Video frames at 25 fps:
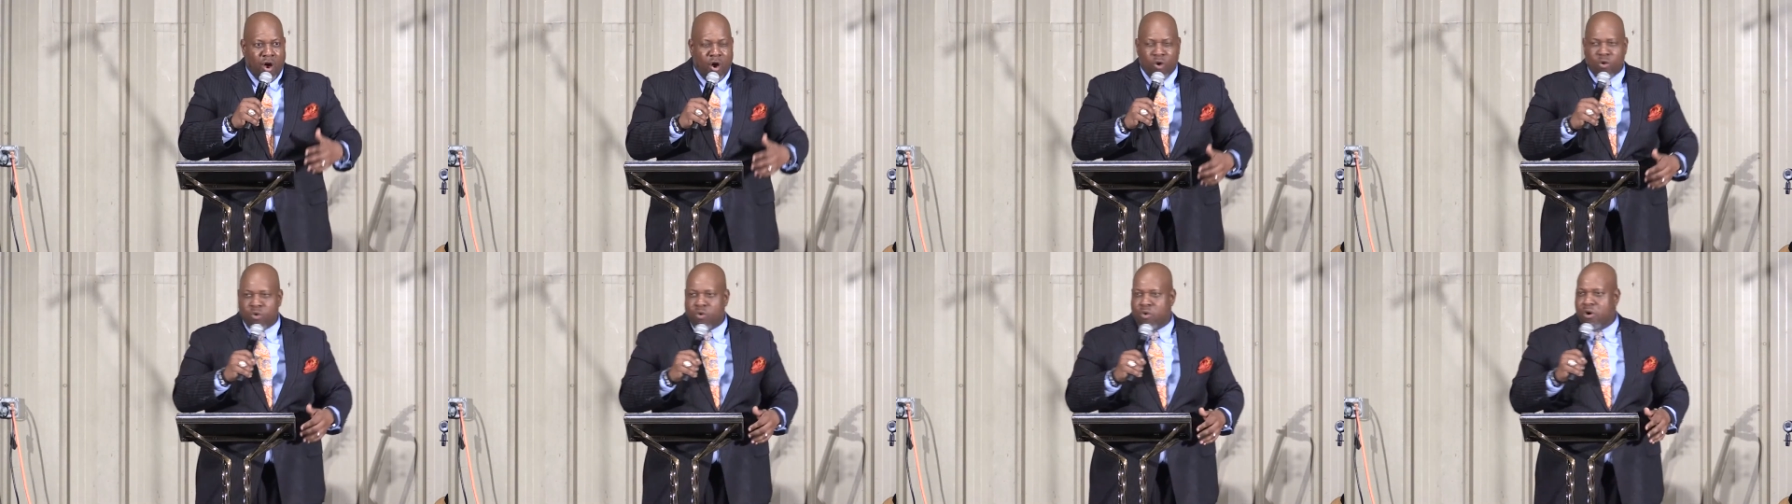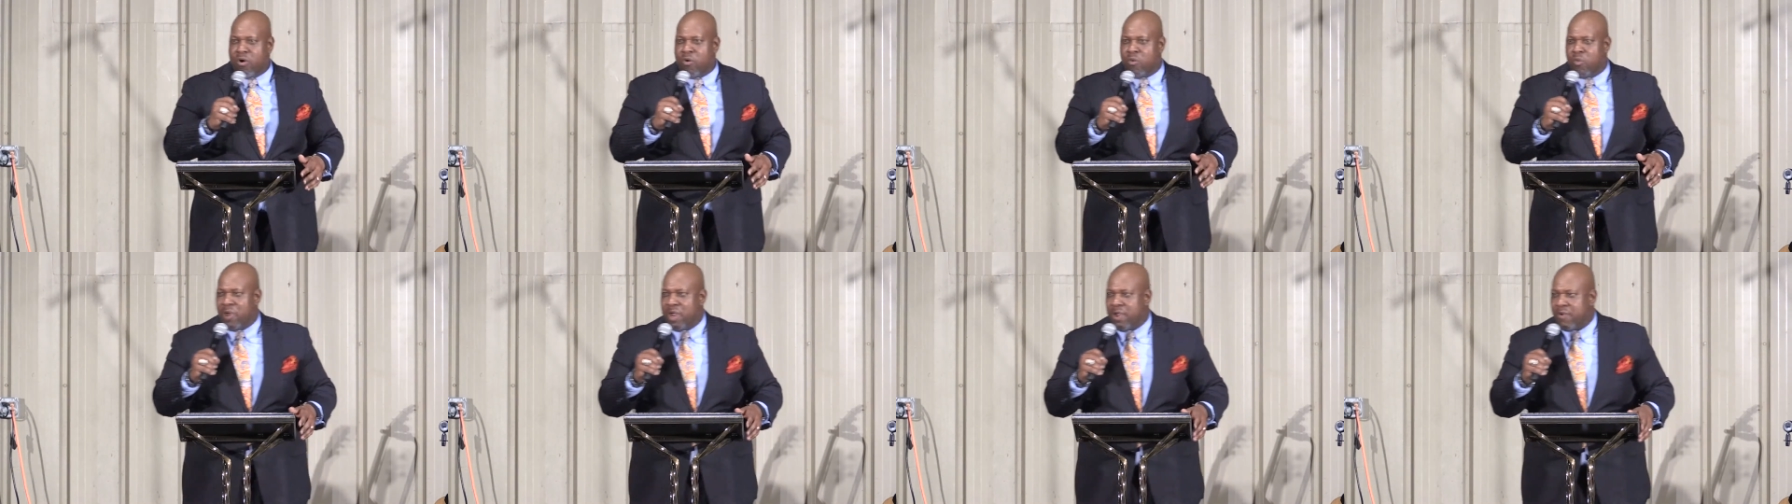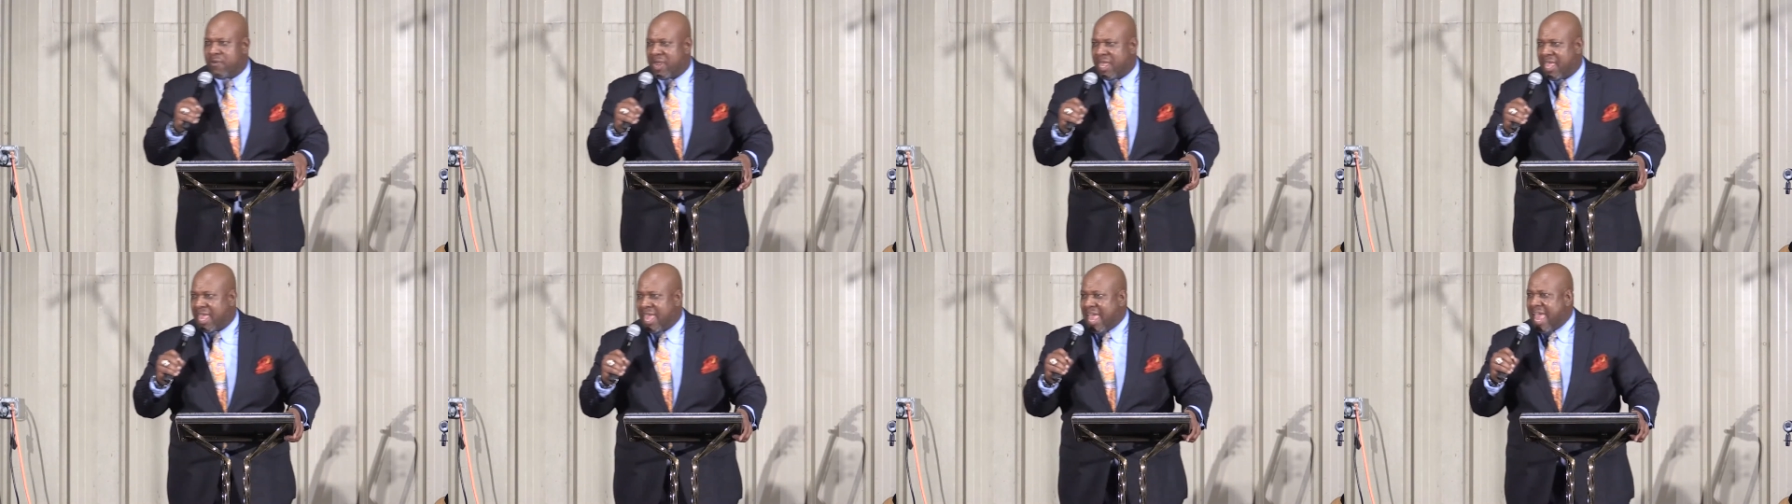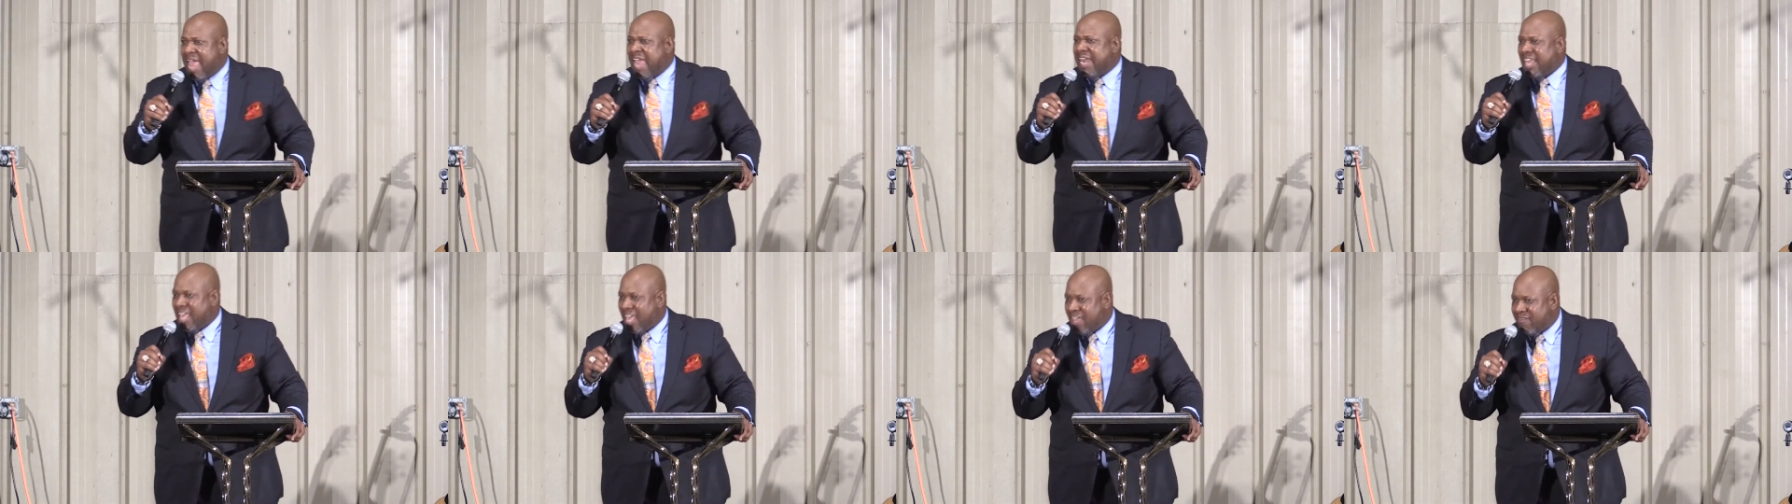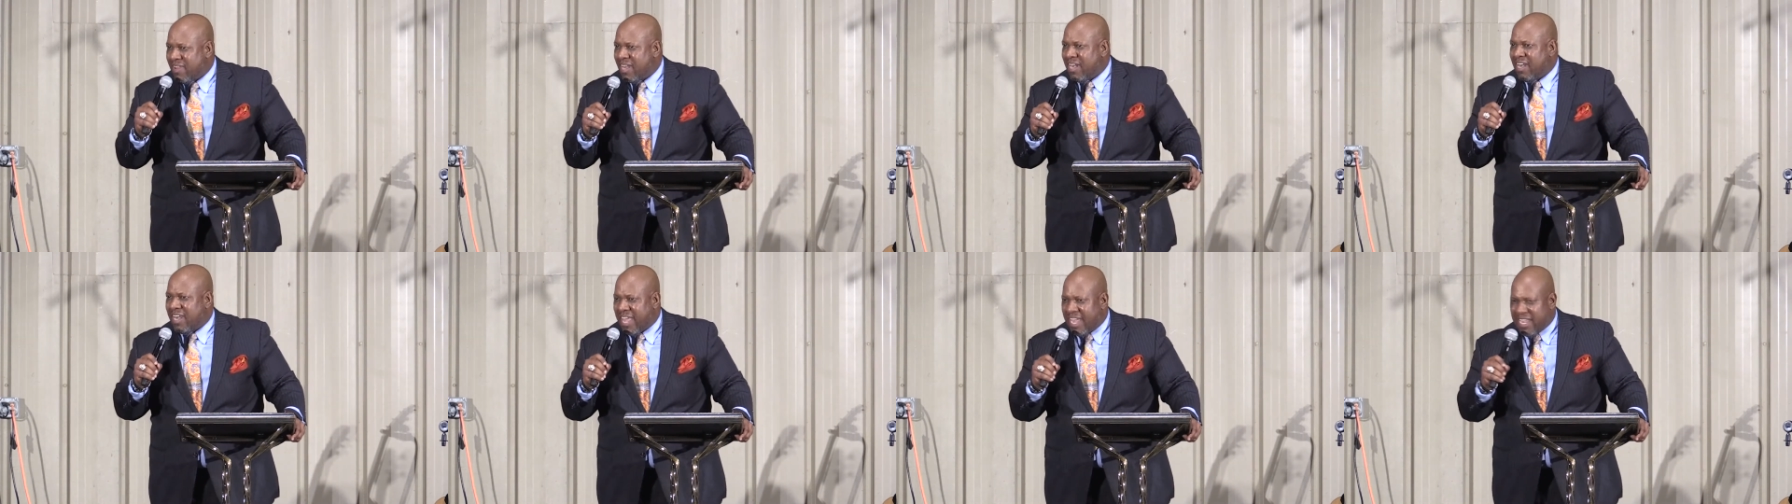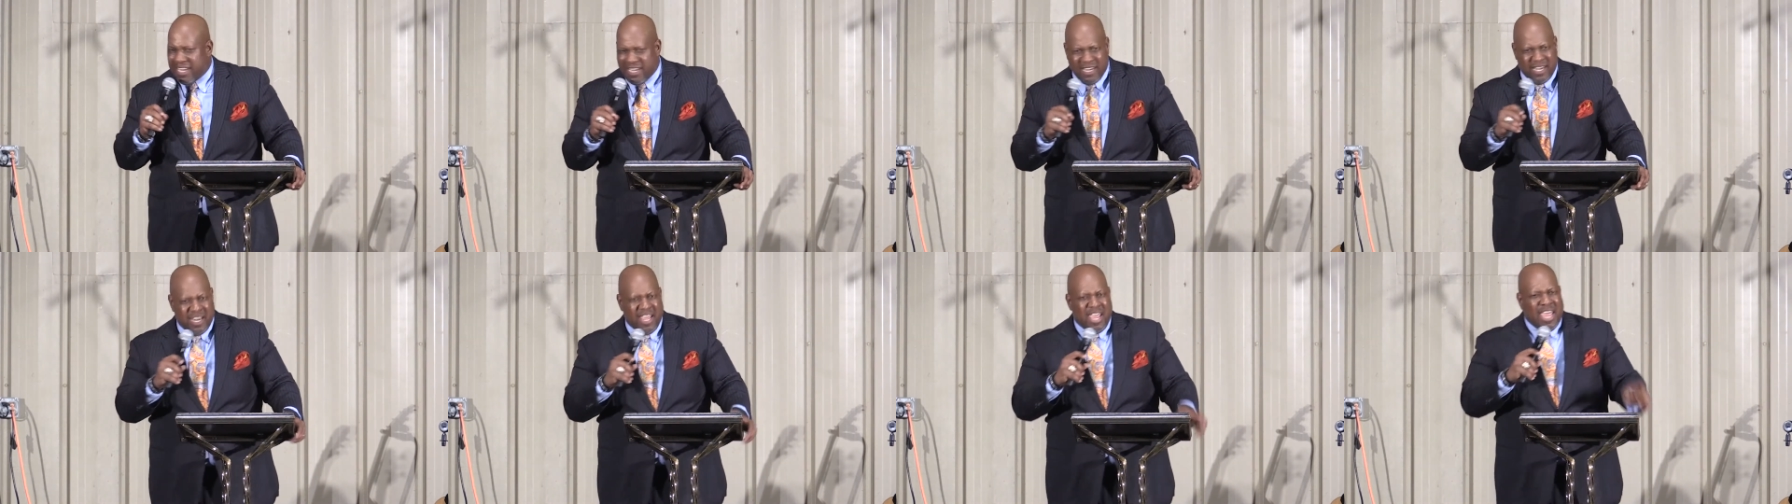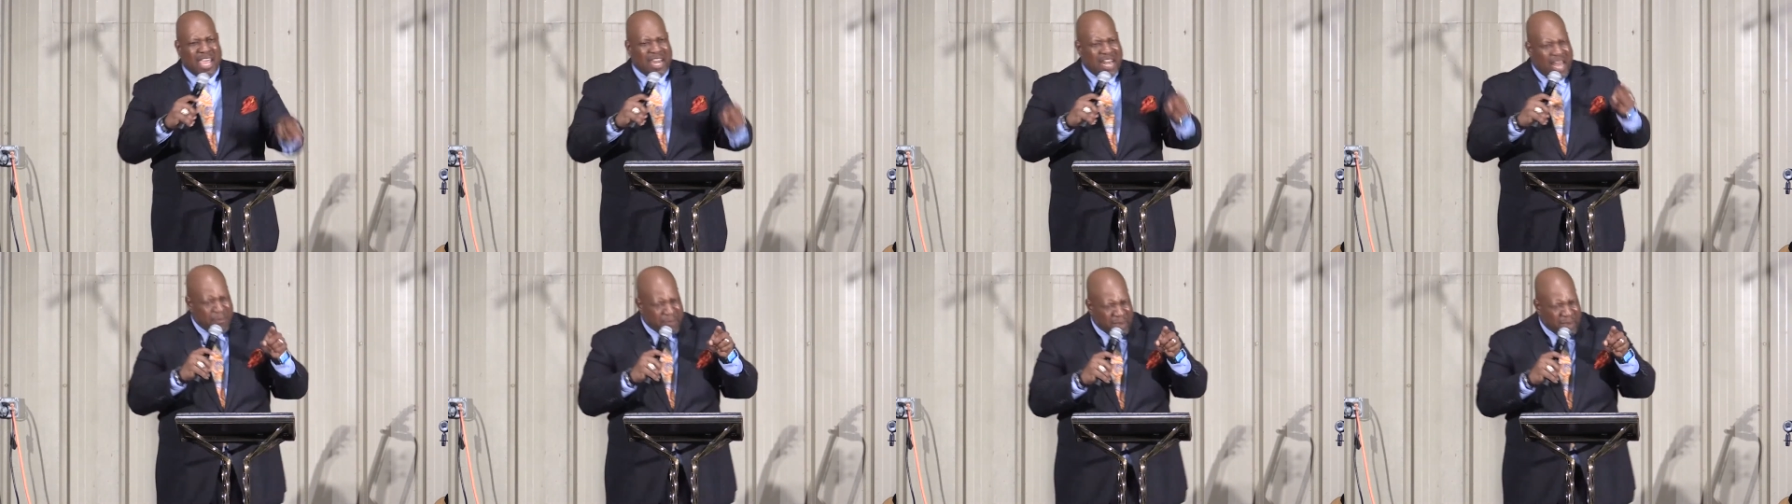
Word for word: all who are weary and heavy laden,